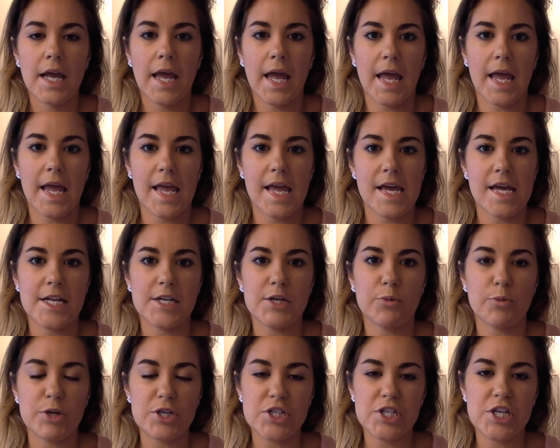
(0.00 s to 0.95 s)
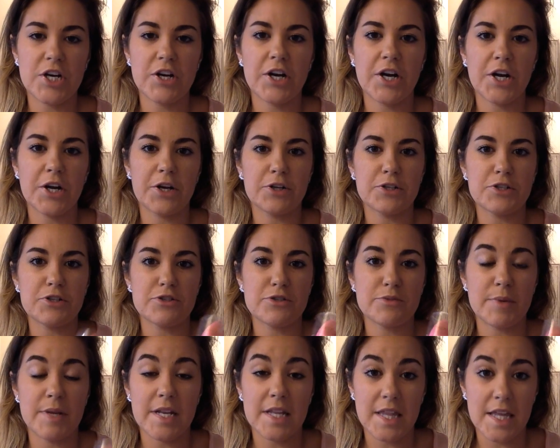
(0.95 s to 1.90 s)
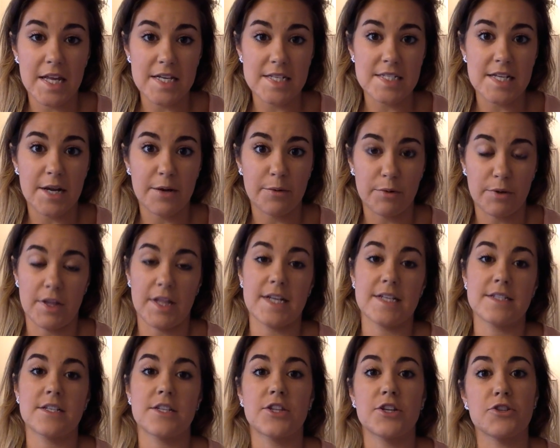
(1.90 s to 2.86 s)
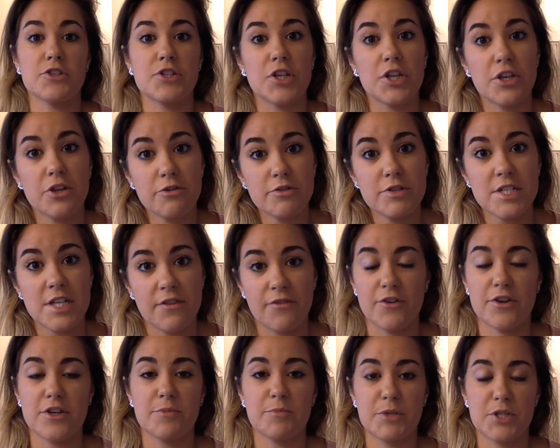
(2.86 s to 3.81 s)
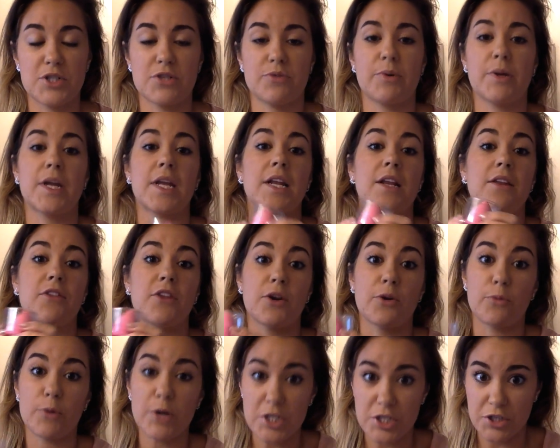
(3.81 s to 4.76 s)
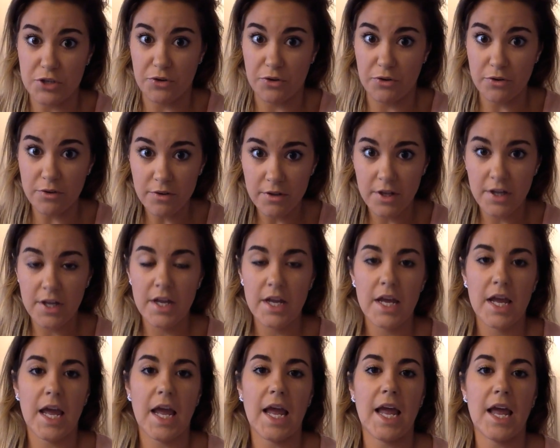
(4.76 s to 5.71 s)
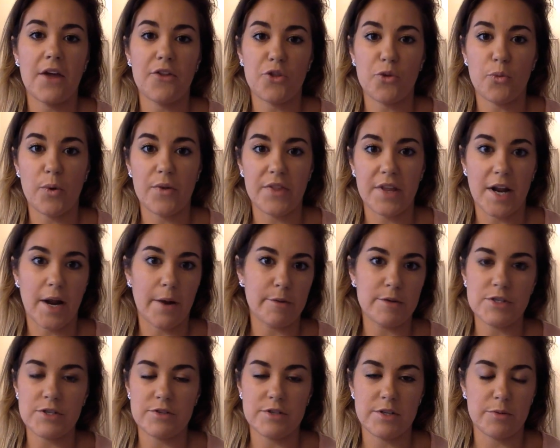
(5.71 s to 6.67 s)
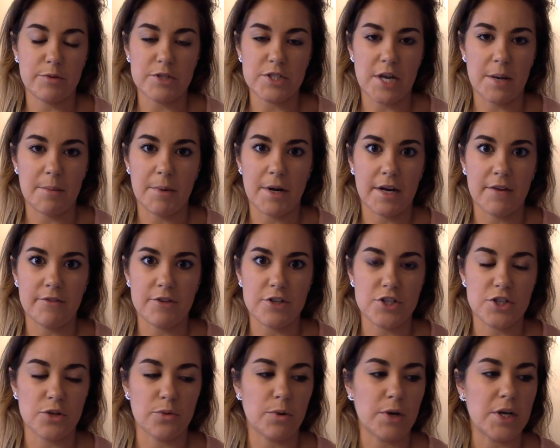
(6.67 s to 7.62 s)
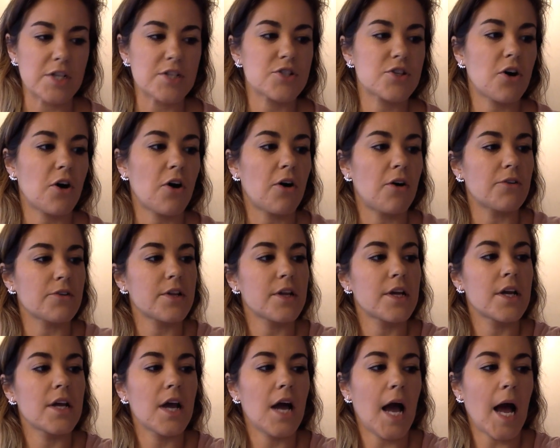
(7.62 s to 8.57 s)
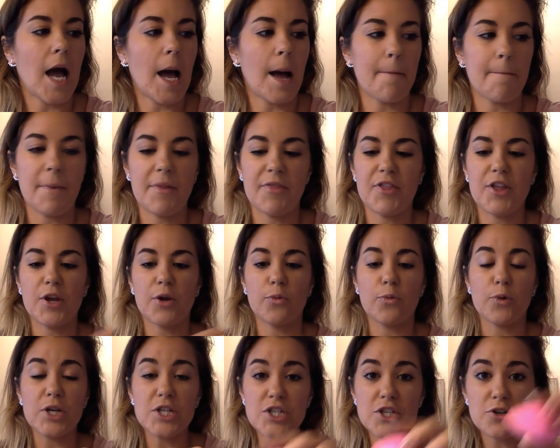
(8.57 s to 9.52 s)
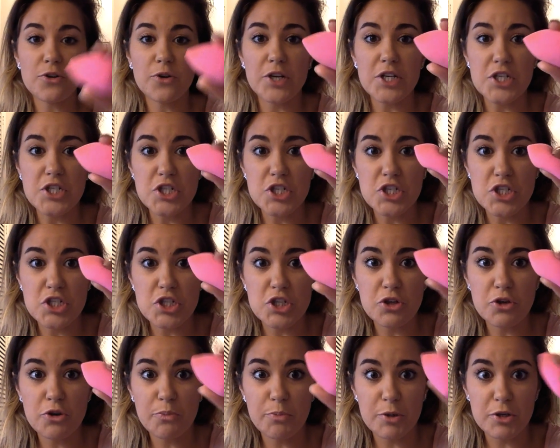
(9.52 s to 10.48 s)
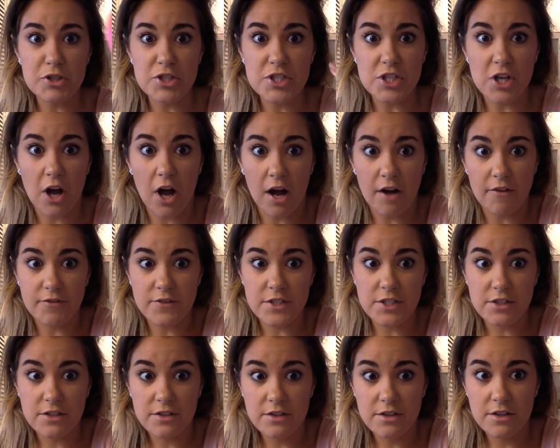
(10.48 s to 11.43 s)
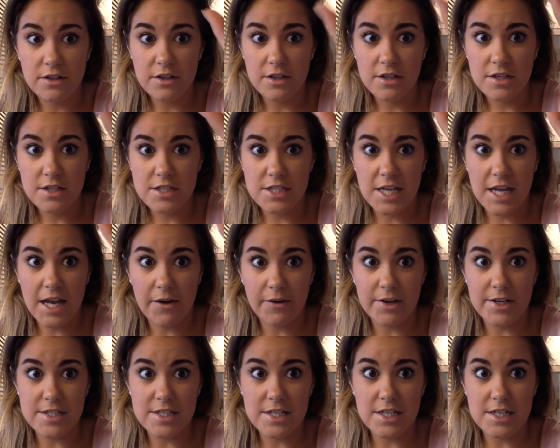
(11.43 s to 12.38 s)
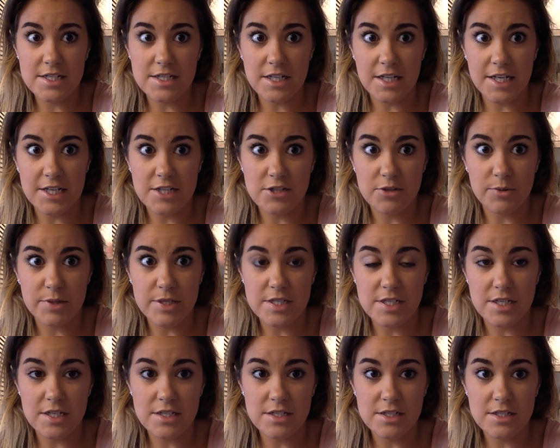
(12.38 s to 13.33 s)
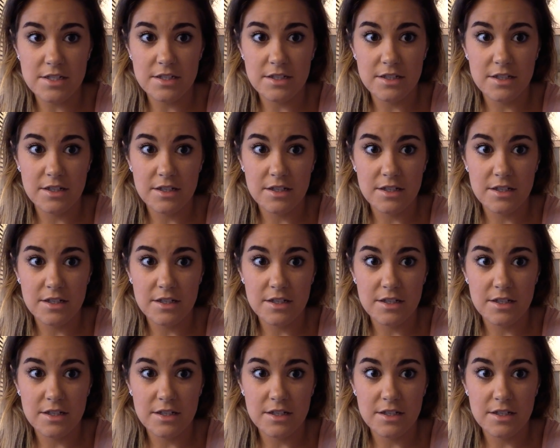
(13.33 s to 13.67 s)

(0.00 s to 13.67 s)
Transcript: And when Shara introduced me to this, I realized that there's a huge difference between the original and the one that I was using, which I'm not even sure what it's called. But the original is super soft. See how easy it is to like squeeze this?